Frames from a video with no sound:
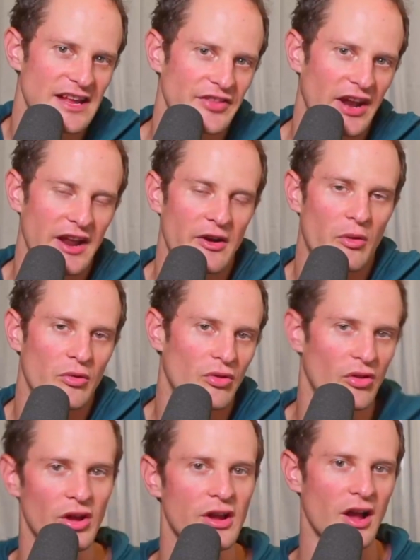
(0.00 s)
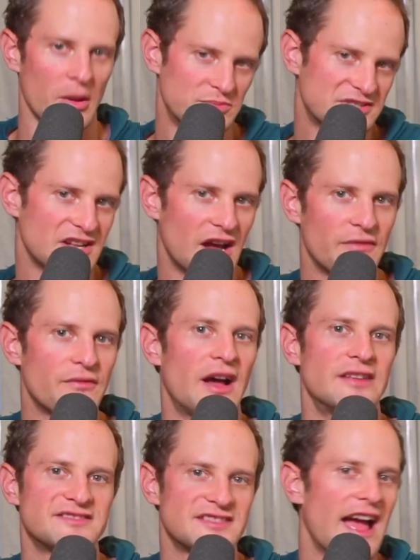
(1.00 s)
not that I don't look up stuff
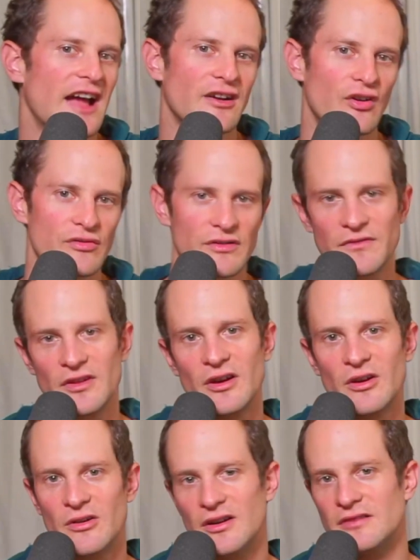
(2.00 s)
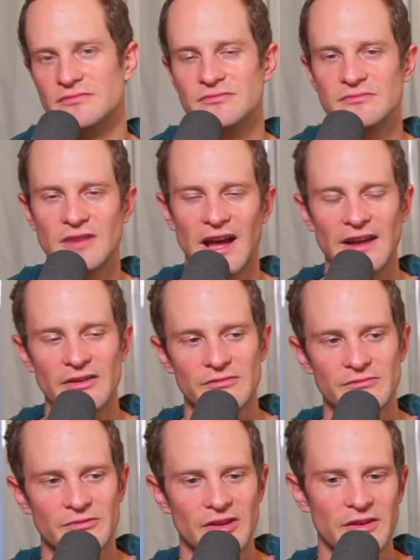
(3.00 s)
on Stack Overflow, or I
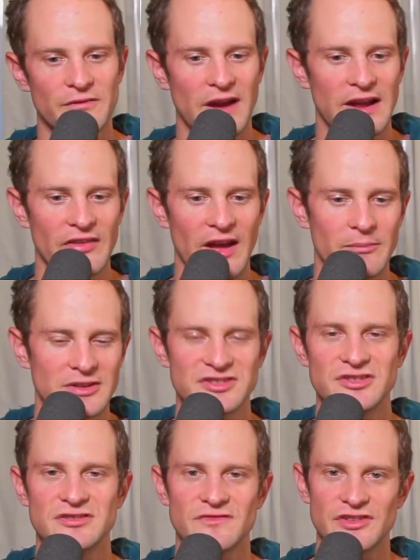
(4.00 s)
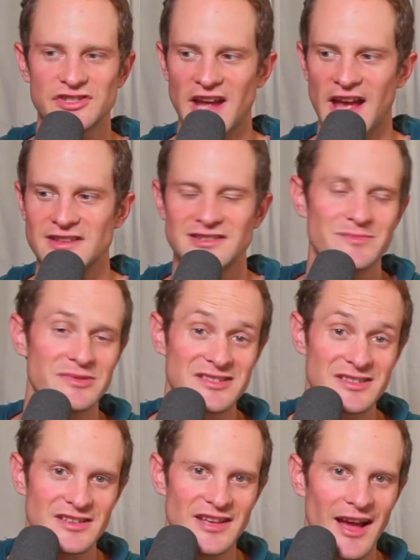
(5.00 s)
don't really find that much use for
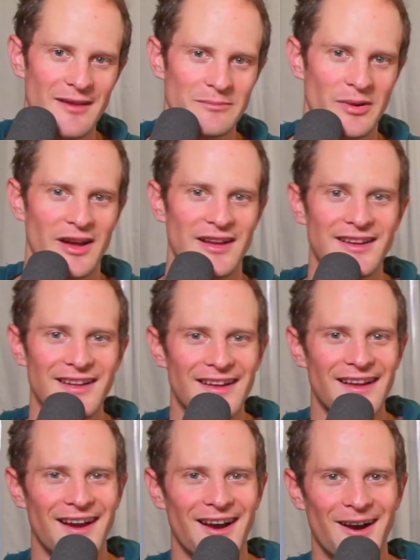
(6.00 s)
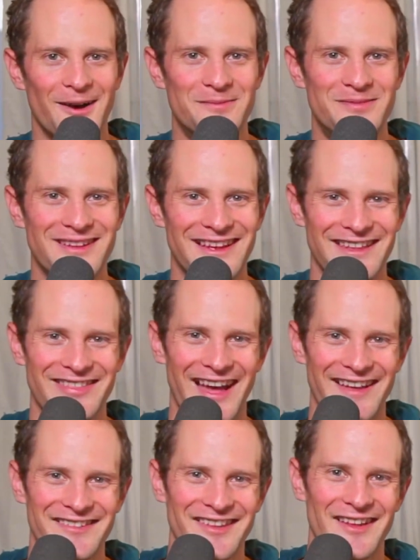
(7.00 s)
ChatGPT yet, but in
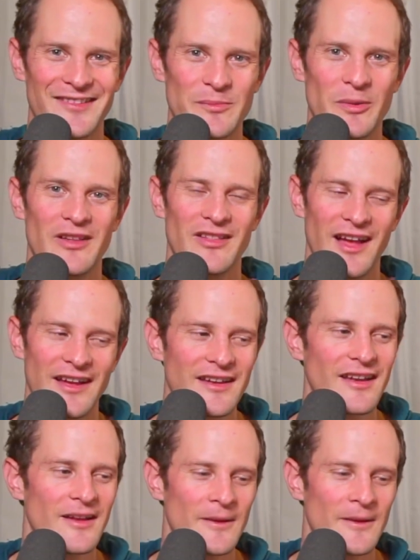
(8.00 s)
that sense, but like,